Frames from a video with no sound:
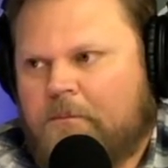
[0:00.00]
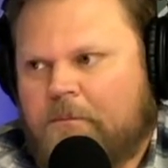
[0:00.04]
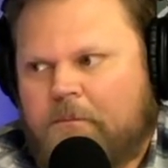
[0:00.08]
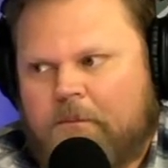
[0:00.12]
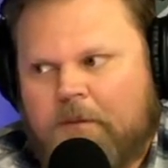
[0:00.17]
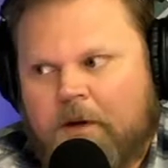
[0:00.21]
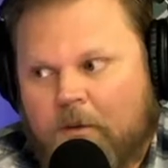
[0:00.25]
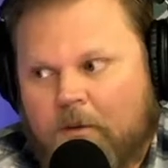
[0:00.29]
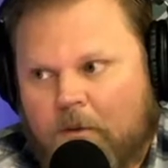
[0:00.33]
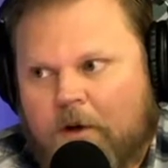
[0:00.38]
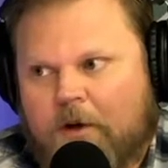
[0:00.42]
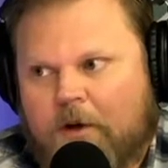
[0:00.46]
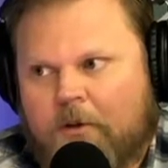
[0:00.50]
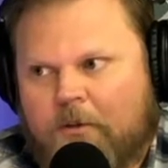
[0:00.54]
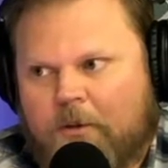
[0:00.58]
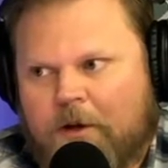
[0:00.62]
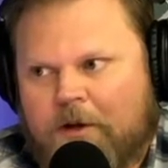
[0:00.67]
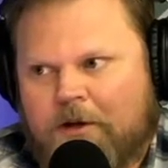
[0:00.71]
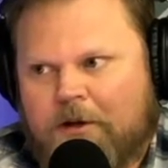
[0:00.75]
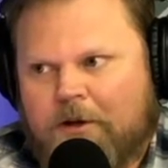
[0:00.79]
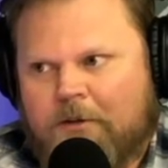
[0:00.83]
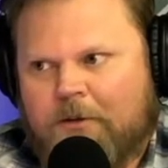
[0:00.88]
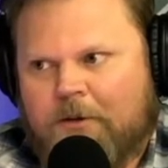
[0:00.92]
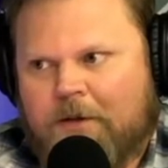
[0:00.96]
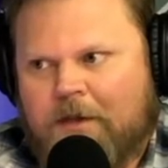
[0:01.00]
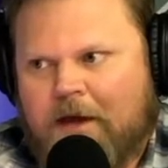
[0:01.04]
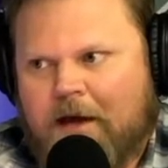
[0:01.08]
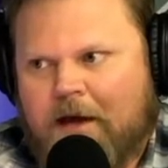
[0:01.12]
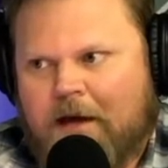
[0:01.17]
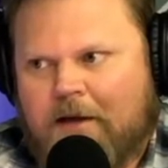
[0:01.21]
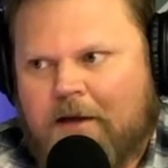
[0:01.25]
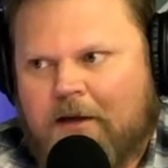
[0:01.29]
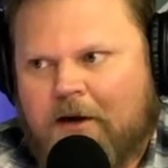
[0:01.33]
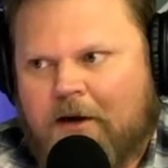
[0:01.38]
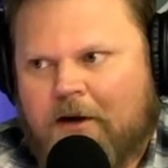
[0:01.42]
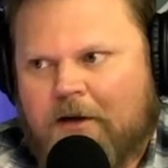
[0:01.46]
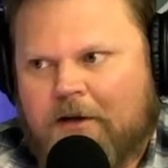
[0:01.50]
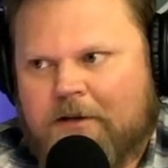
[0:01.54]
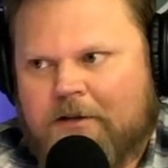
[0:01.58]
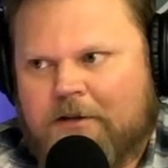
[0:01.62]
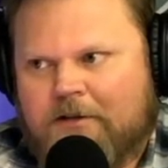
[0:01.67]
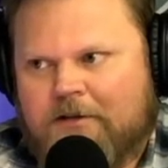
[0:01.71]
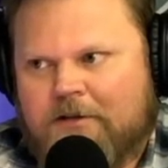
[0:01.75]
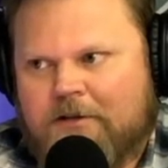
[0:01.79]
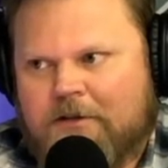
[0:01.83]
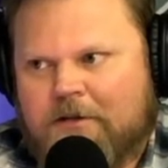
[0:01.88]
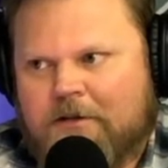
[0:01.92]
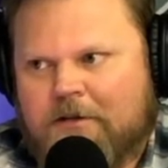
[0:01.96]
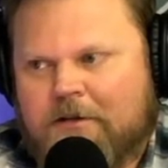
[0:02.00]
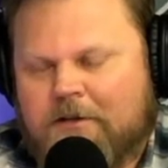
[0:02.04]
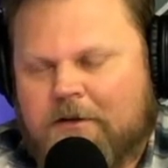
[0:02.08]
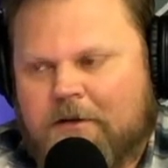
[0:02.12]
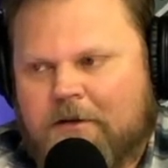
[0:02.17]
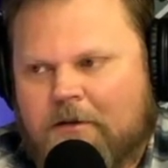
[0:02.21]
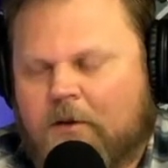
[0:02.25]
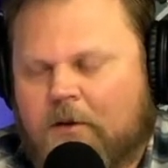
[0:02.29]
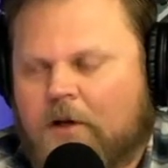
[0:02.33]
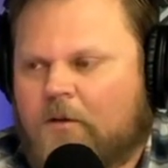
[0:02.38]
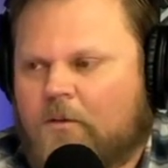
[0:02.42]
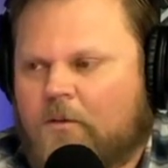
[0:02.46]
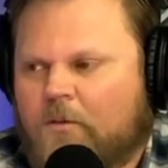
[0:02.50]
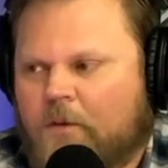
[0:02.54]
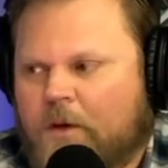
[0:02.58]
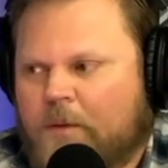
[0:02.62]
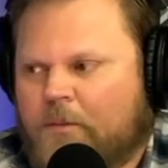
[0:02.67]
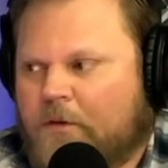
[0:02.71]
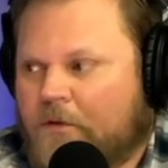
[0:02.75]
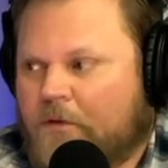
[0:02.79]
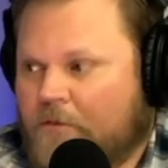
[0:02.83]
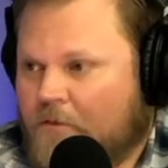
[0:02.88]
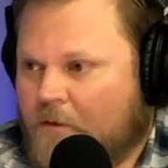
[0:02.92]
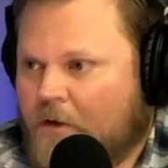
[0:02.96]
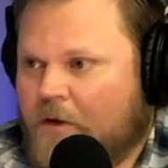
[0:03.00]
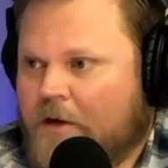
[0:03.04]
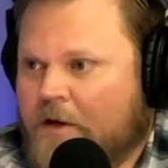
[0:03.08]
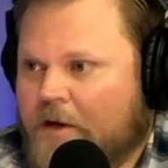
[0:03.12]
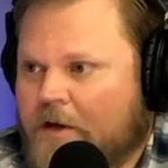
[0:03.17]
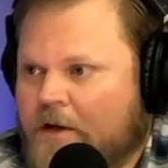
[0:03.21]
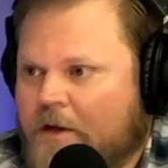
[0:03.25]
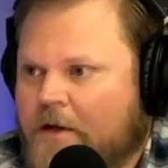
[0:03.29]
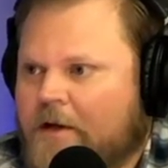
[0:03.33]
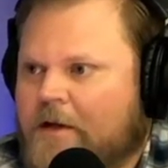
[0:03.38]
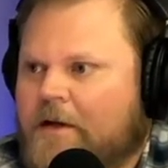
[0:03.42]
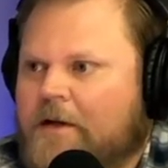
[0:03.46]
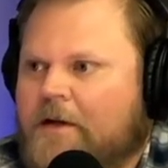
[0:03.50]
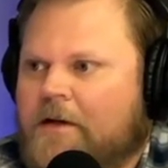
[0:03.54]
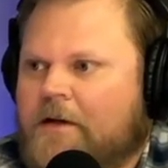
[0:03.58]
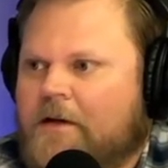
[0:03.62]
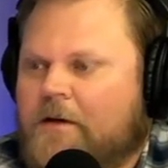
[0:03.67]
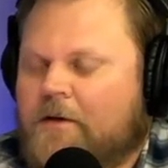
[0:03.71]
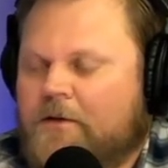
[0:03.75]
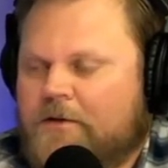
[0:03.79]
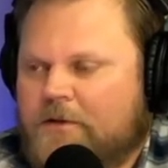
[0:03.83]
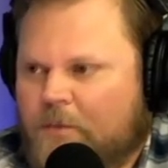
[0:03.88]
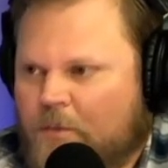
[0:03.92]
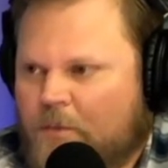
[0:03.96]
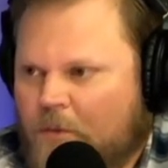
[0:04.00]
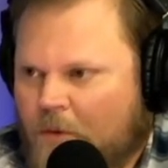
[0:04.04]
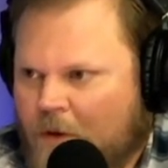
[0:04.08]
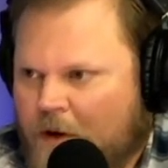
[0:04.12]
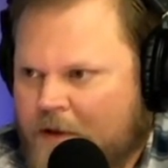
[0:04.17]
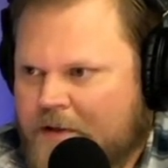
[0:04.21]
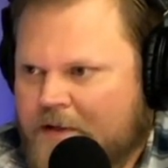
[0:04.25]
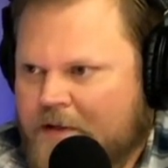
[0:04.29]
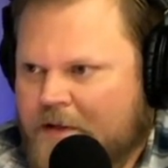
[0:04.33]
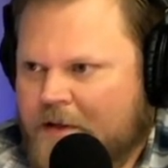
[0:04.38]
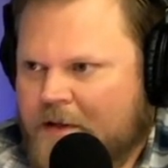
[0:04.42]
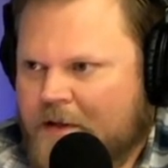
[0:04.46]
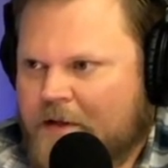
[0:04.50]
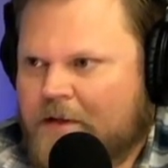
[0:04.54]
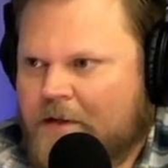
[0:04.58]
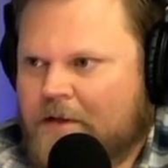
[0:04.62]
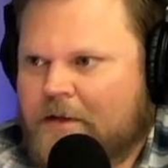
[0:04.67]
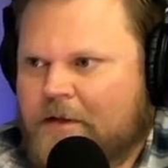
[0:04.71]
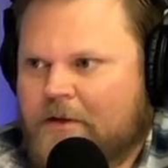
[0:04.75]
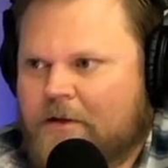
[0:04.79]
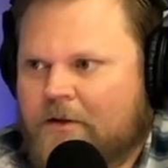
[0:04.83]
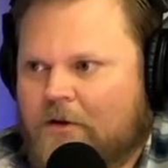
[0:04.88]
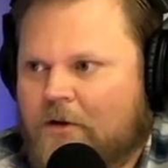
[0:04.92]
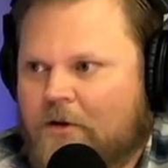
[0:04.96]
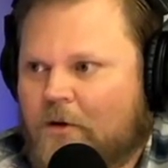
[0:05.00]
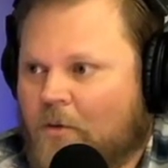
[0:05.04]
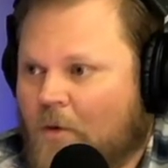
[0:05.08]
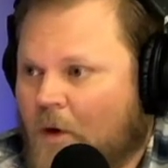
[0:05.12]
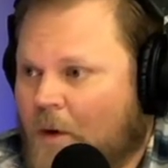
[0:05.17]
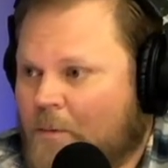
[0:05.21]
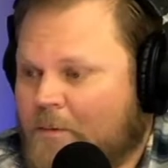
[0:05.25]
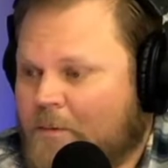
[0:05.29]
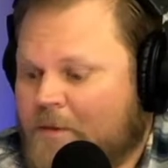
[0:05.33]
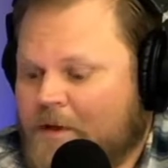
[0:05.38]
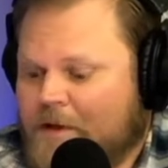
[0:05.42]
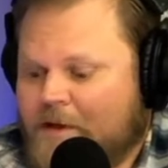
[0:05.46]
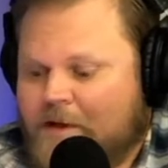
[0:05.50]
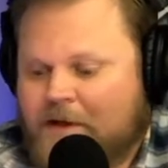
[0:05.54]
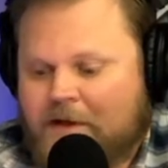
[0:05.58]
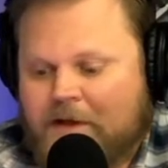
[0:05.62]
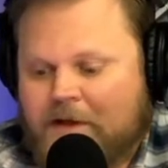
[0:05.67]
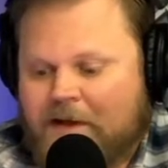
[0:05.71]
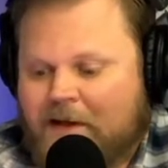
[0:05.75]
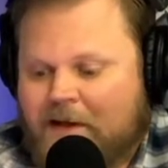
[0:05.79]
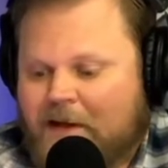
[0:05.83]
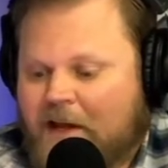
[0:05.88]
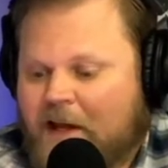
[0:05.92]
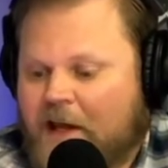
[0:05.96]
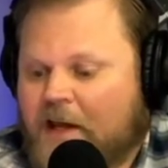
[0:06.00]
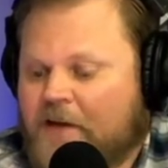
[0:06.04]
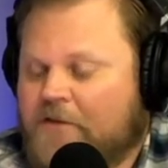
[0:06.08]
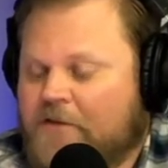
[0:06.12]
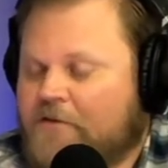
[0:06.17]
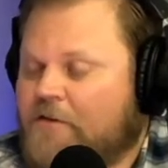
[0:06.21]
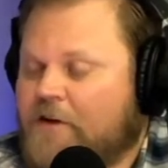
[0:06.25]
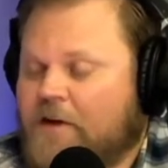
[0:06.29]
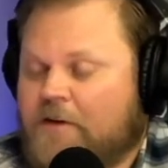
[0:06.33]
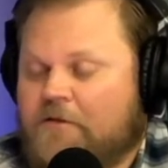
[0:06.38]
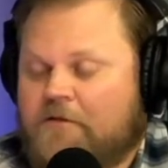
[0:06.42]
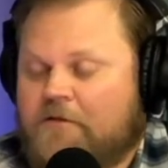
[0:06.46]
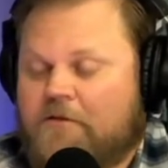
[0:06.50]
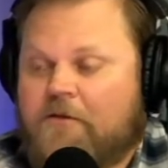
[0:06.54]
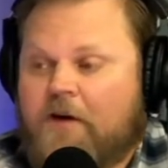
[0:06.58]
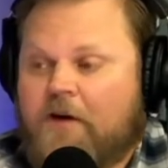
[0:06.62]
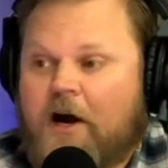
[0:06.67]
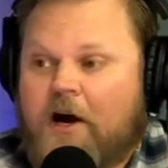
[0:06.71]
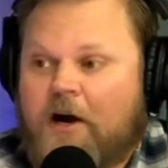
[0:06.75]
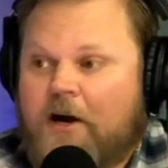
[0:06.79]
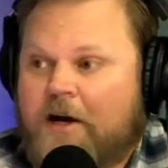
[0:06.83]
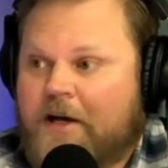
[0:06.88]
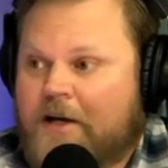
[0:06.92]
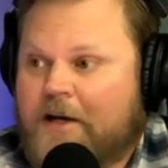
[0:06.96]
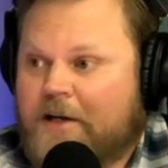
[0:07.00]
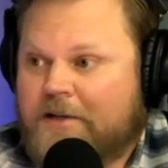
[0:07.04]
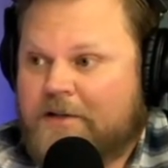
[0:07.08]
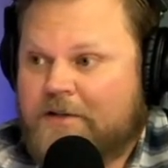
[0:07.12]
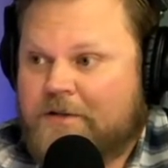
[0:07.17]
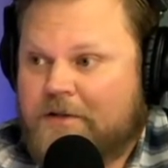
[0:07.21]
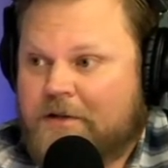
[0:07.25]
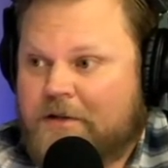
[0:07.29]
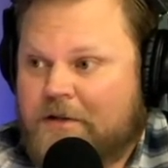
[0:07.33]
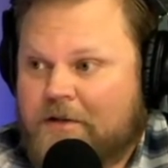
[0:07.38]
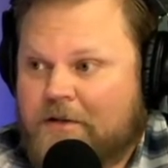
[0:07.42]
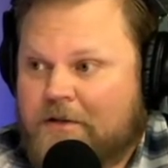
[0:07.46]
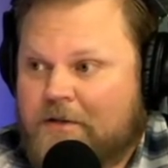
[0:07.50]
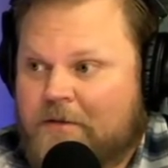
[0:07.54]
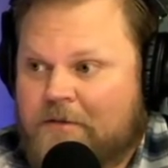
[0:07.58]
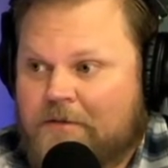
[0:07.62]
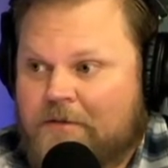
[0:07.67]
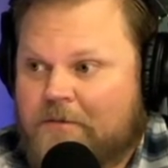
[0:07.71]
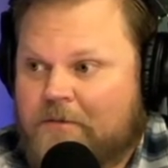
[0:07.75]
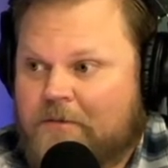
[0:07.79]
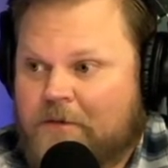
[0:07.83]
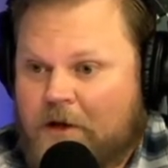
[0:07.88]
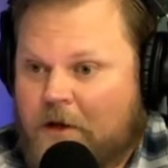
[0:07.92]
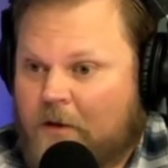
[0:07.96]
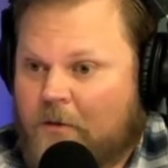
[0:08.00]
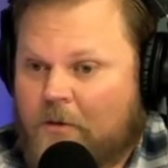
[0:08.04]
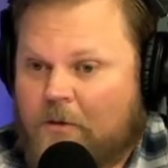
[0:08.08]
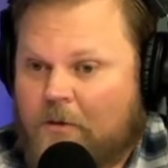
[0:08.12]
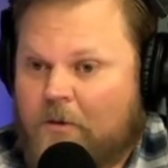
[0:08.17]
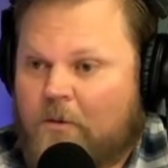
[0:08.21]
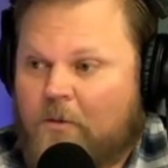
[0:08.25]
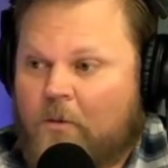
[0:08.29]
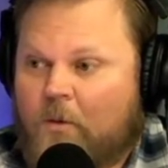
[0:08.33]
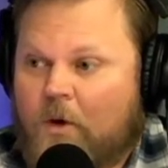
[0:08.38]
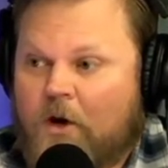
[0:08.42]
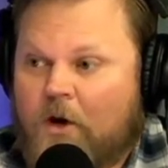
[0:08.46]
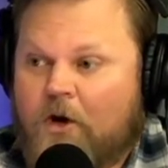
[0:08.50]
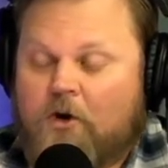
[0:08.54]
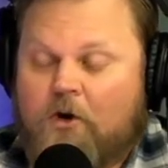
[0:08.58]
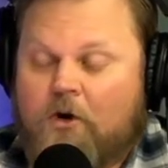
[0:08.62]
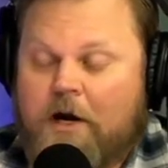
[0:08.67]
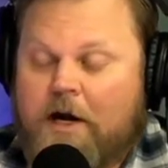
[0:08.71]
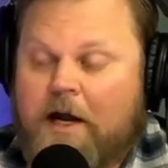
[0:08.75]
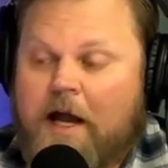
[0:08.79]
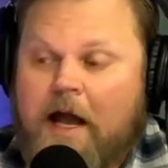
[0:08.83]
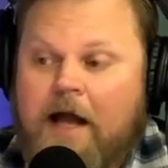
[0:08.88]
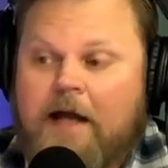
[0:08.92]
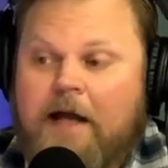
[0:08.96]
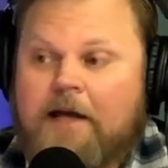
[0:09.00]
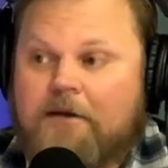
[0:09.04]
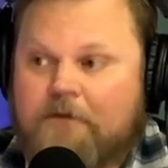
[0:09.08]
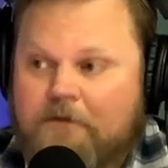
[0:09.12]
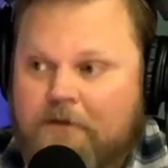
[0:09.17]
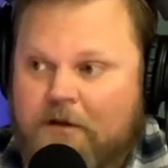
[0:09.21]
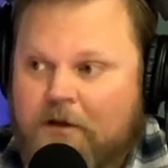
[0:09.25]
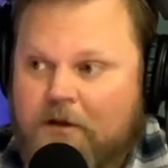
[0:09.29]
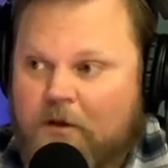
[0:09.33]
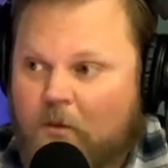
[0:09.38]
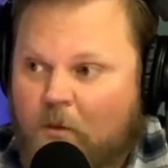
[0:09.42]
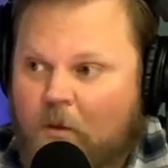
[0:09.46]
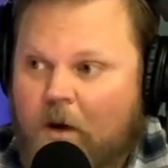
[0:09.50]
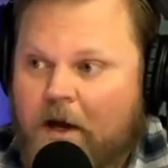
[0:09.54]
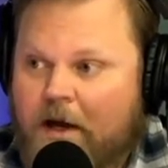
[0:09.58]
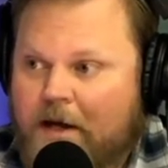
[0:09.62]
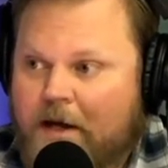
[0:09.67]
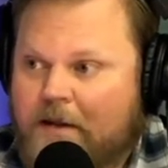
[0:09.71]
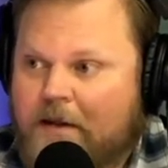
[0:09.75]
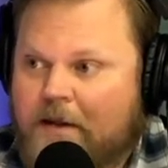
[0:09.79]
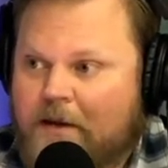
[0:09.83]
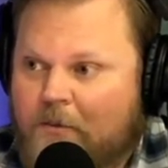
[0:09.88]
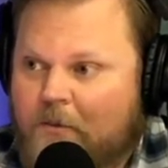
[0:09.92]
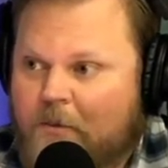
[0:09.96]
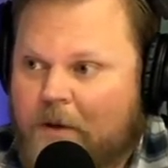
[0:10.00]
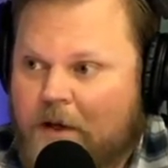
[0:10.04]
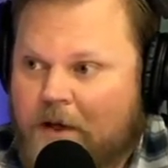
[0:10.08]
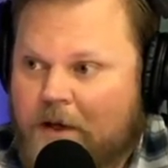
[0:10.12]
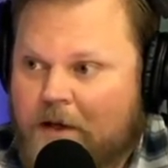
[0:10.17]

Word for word: But what do we do with that knowledge? right. Well, we pervert it, yeah. suppress it, corrupt it, invent various, you know, we're creative in the way that we